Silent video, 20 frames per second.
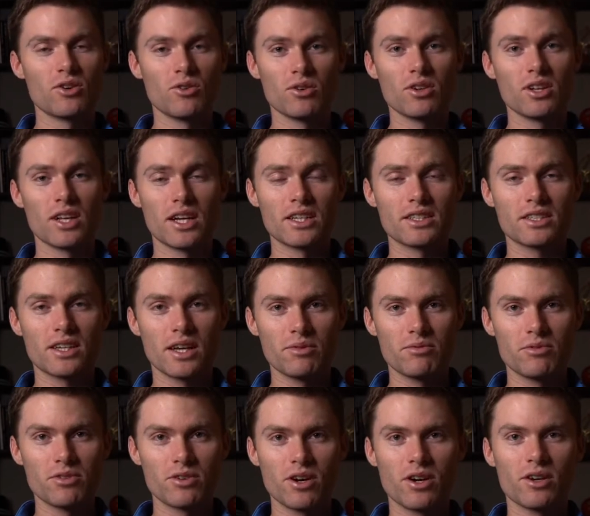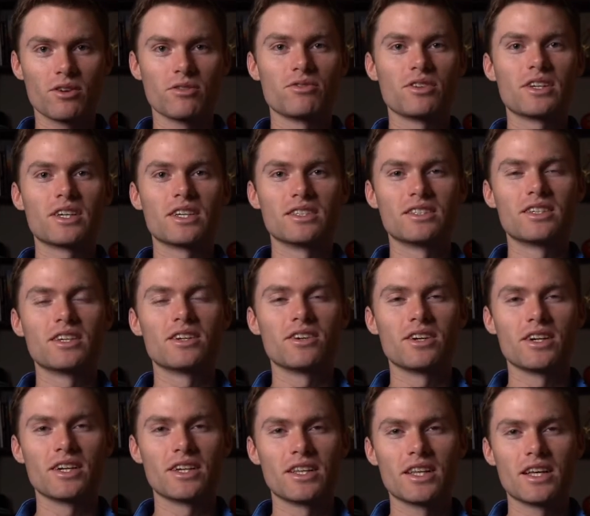or landscape photography, consider
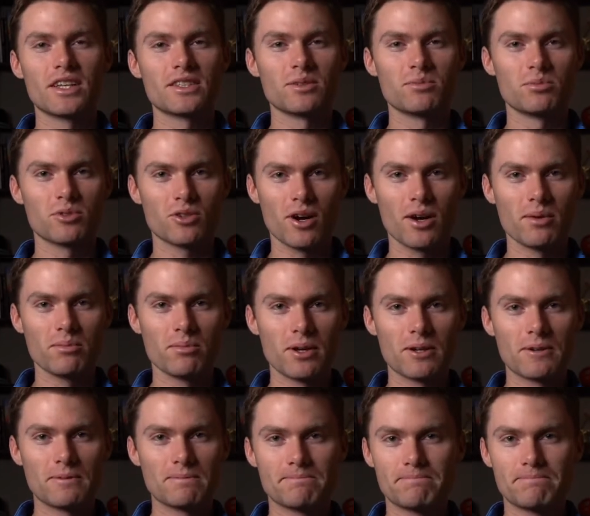hitting that subscribe button.